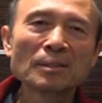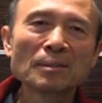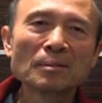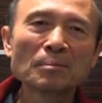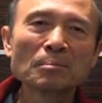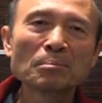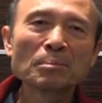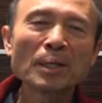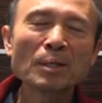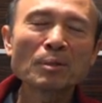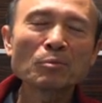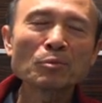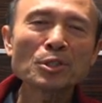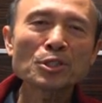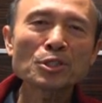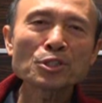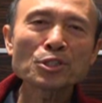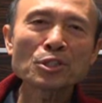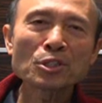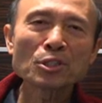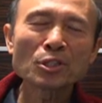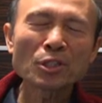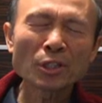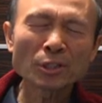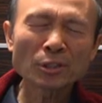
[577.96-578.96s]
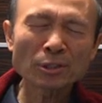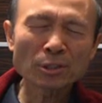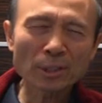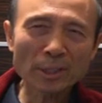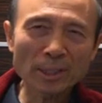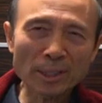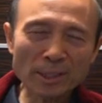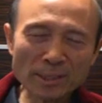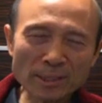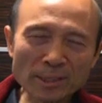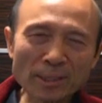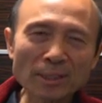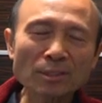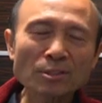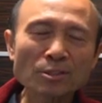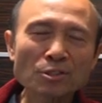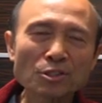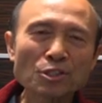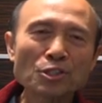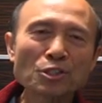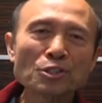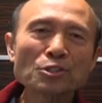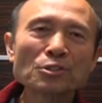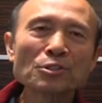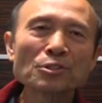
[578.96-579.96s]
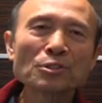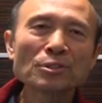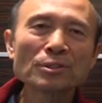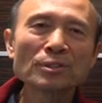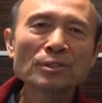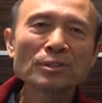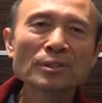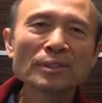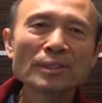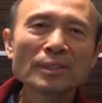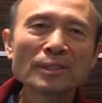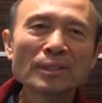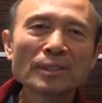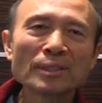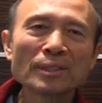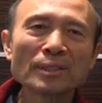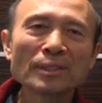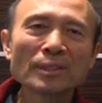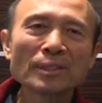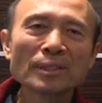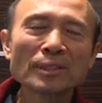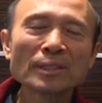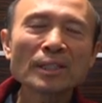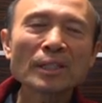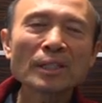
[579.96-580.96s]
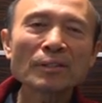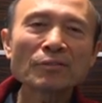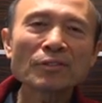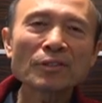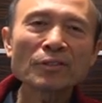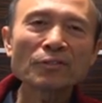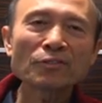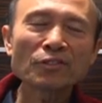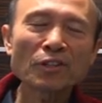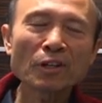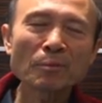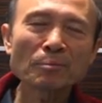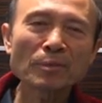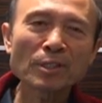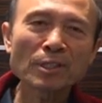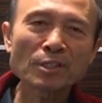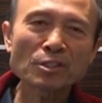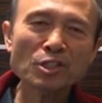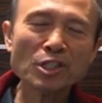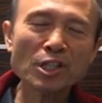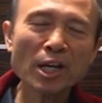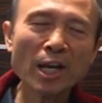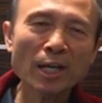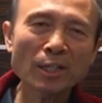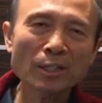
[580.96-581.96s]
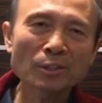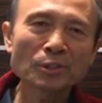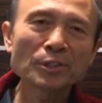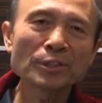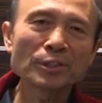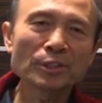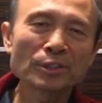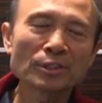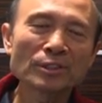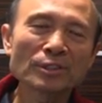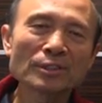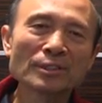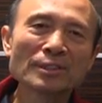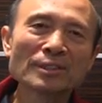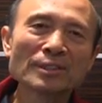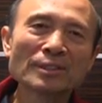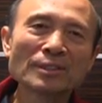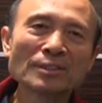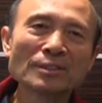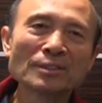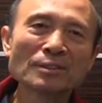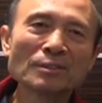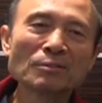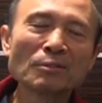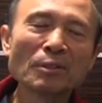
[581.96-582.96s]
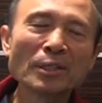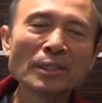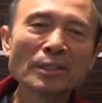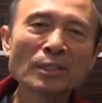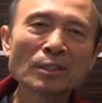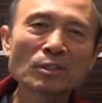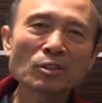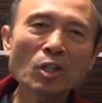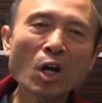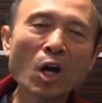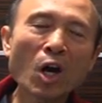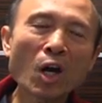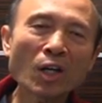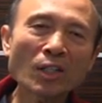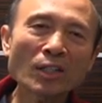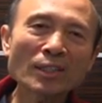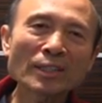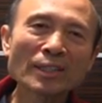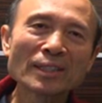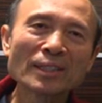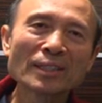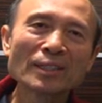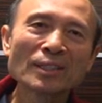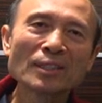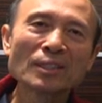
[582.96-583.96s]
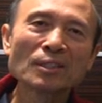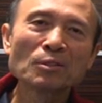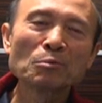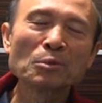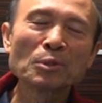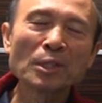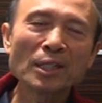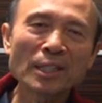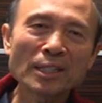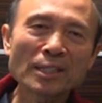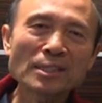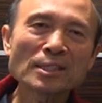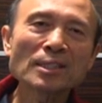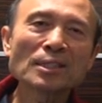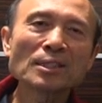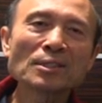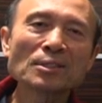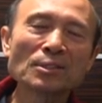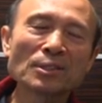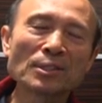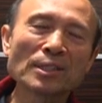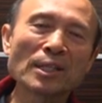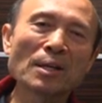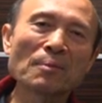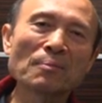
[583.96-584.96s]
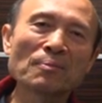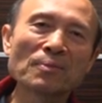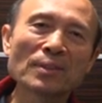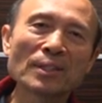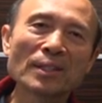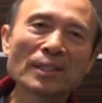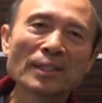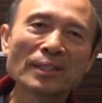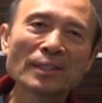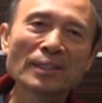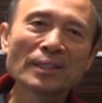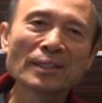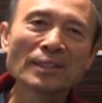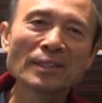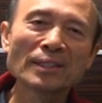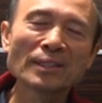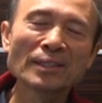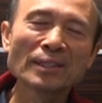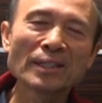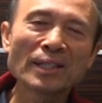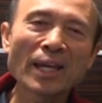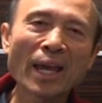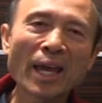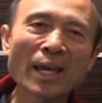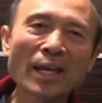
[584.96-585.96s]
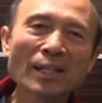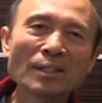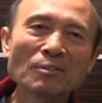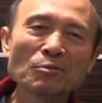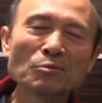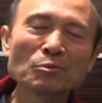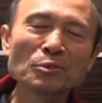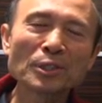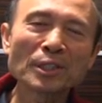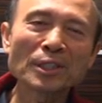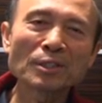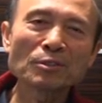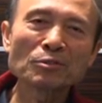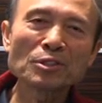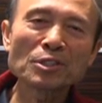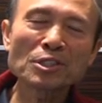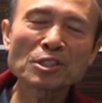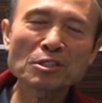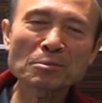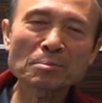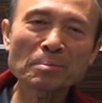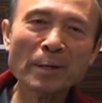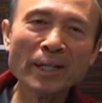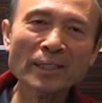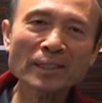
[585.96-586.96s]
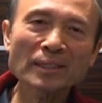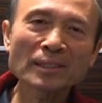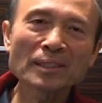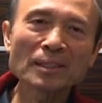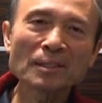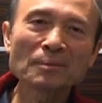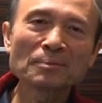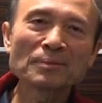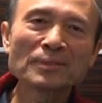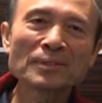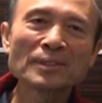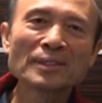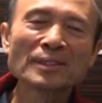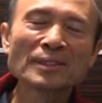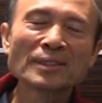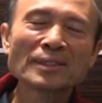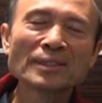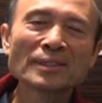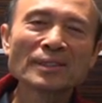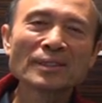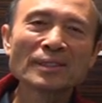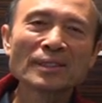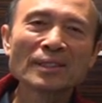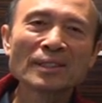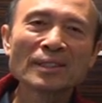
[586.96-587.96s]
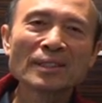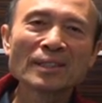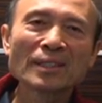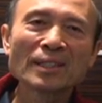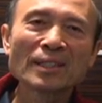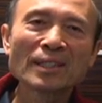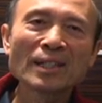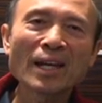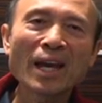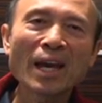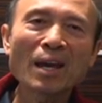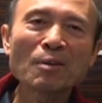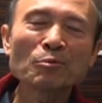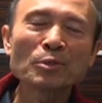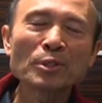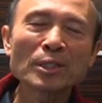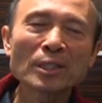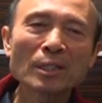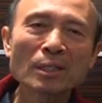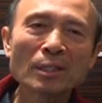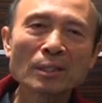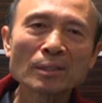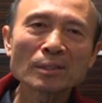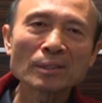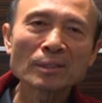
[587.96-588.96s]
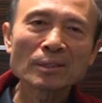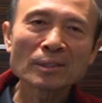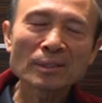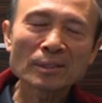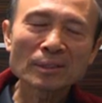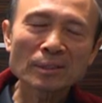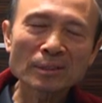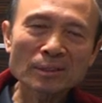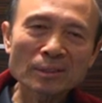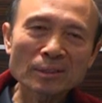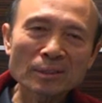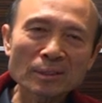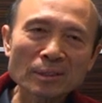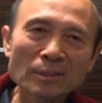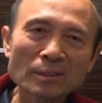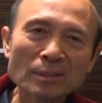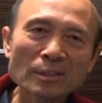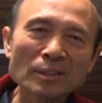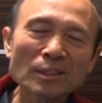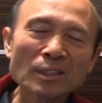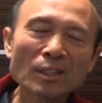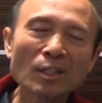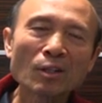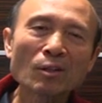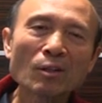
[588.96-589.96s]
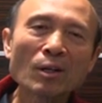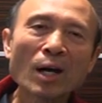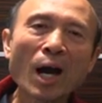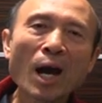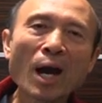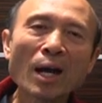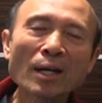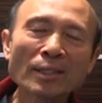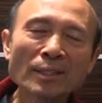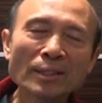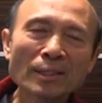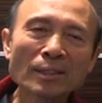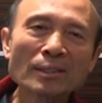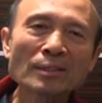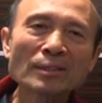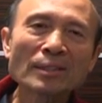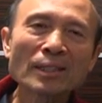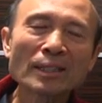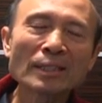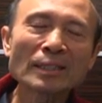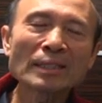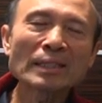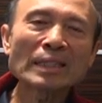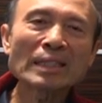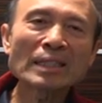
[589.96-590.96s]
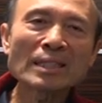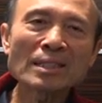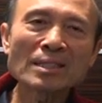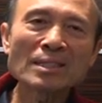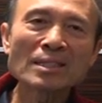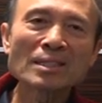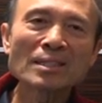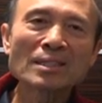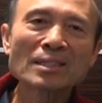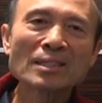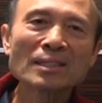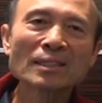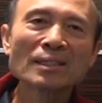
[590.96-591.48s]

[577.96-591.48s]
But we should learn to listen to children even from their childhood. When they talk, we listen to them and we respect them and we you know, honor their needs.